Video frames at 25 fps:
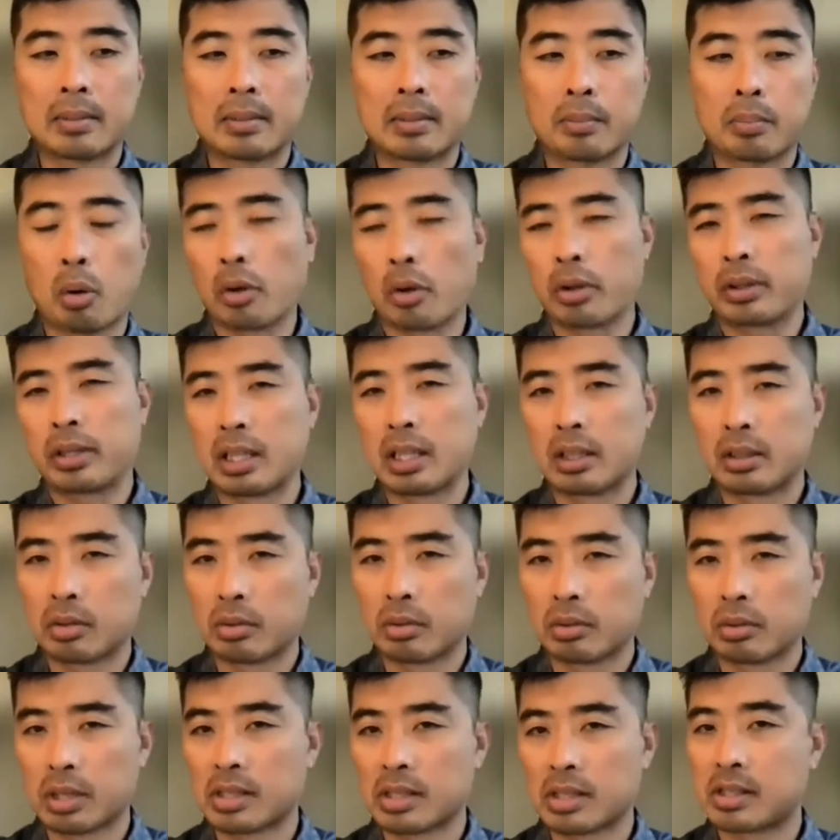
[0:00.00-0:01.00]
pointing
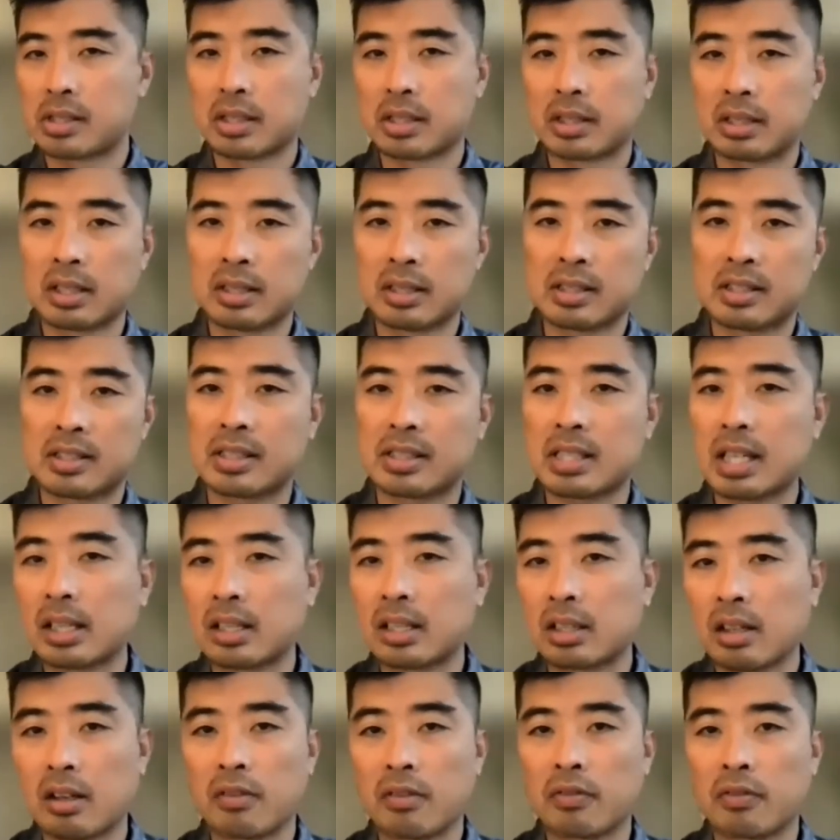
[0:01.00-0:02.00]
to a certain set
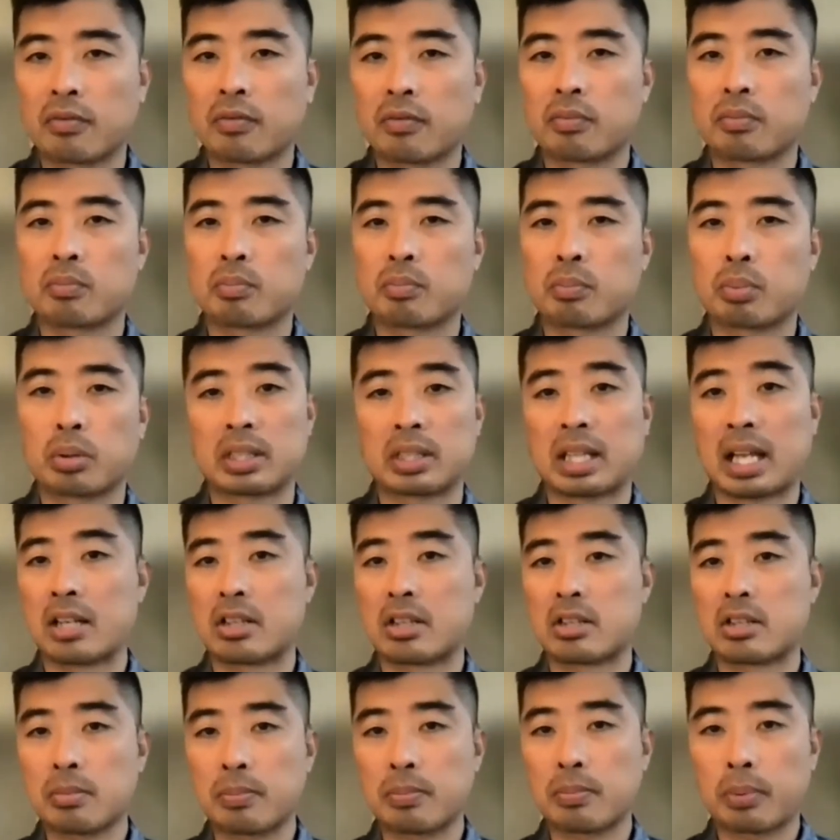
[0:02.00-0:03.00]
of
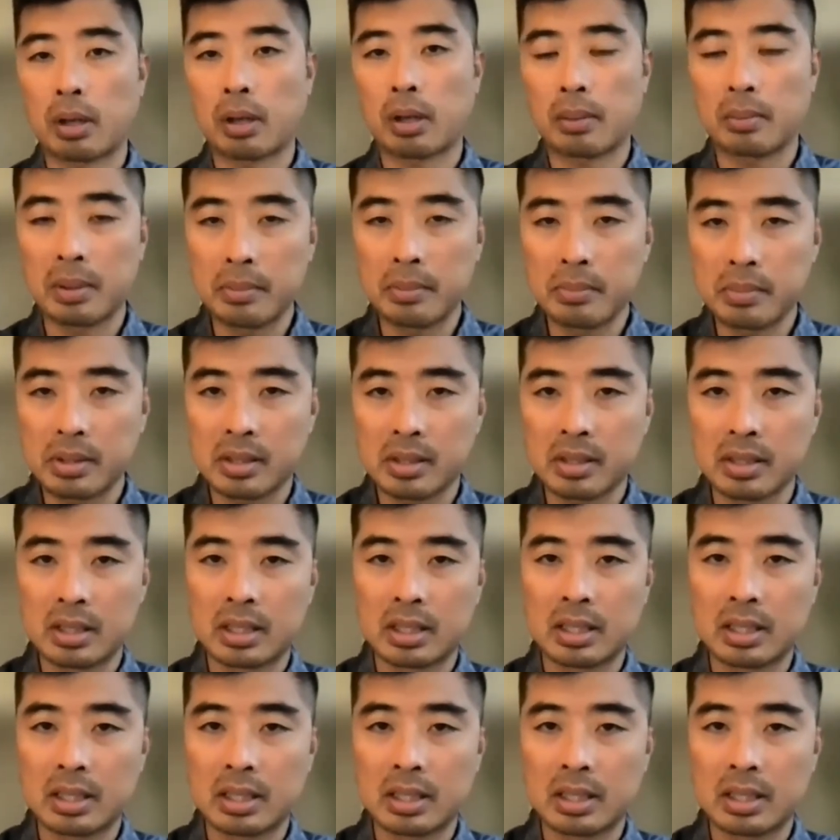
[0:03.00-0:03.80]
potential problems?